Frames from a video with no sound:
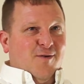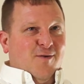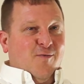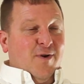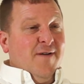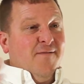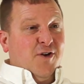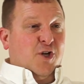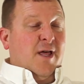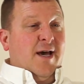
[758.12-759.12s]
we
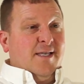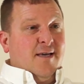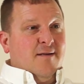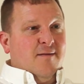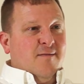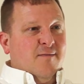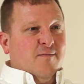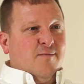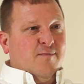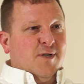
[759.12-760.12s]
visualize it,
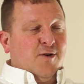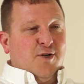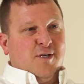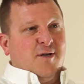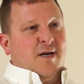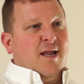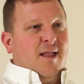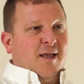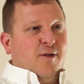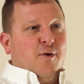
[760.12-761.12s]
but they're just looking at it
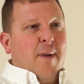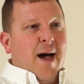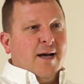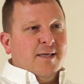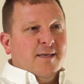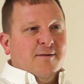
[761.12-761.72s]
like a little box, and they're